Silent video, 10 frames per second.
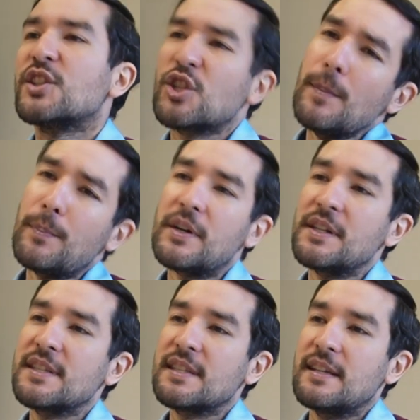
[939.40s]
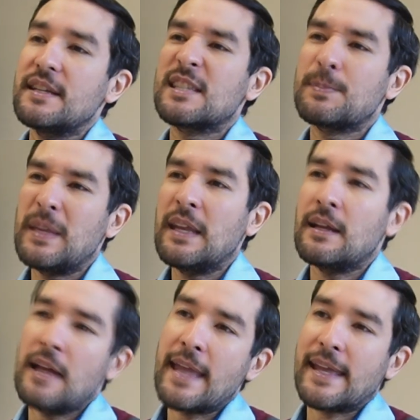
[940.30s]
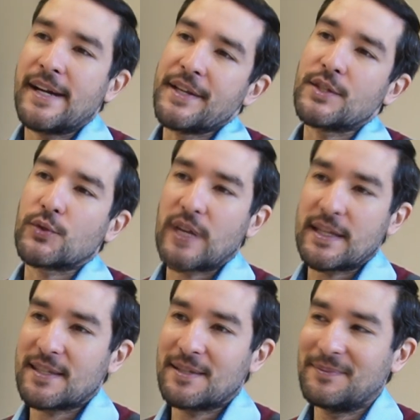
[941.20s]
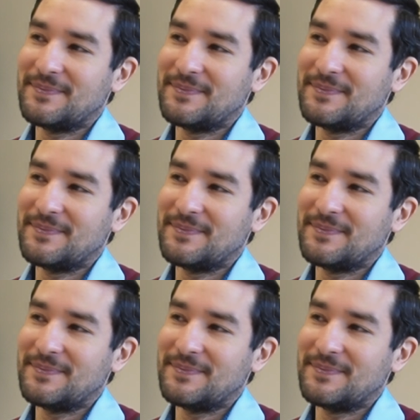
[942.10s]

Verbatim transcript: shepherds speak like aristocrats.